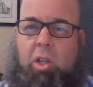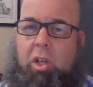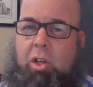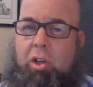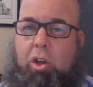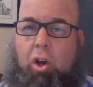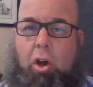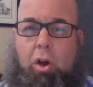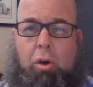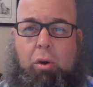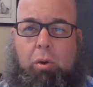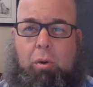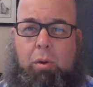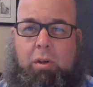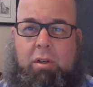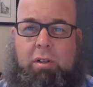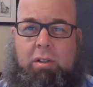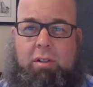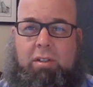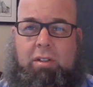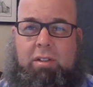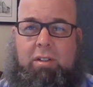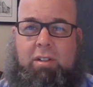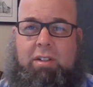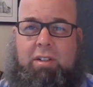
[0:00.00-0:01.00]
Go.
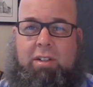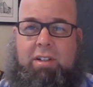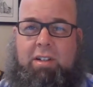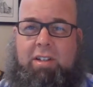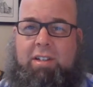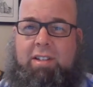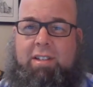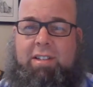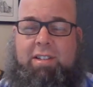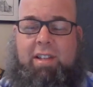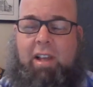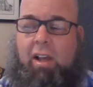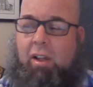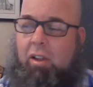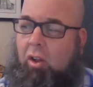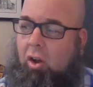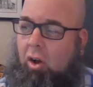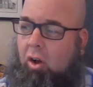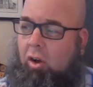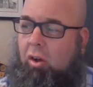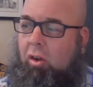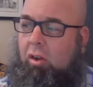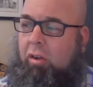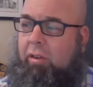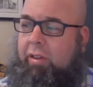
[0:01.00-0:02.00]
Sell
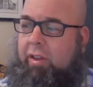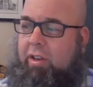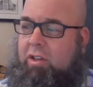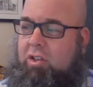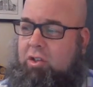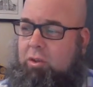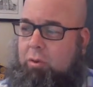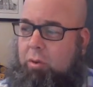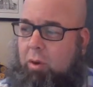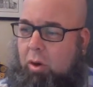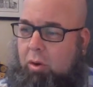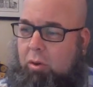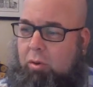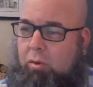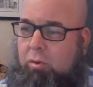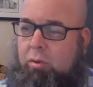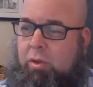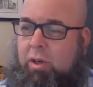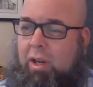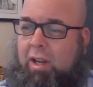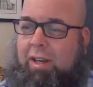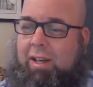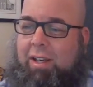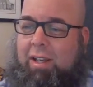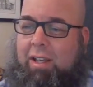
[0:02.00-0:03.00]
all that you
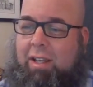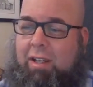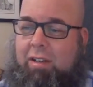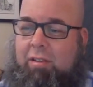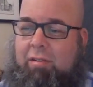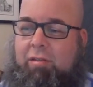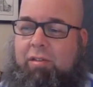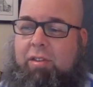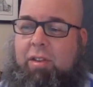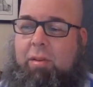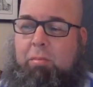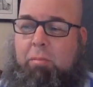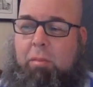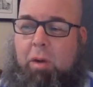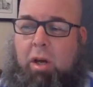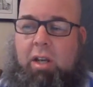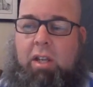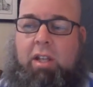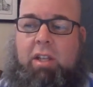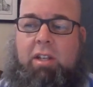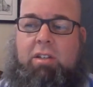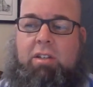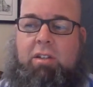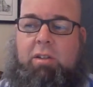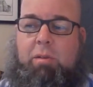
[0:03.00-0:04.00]
own and give the
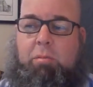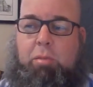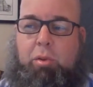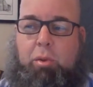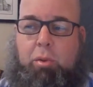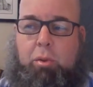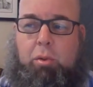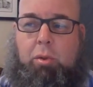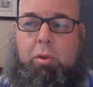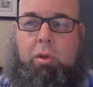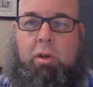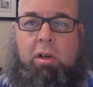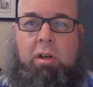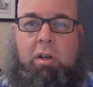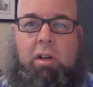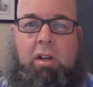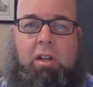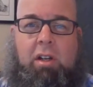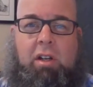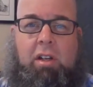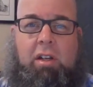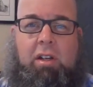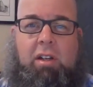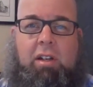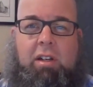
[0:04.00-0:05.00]
money to the poor,
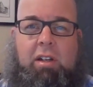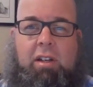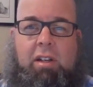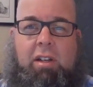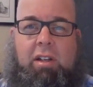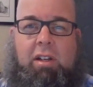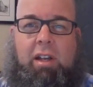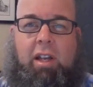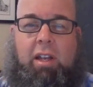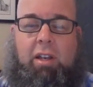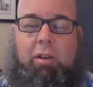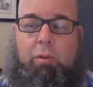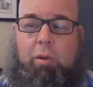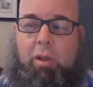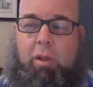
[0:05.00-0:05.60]
and you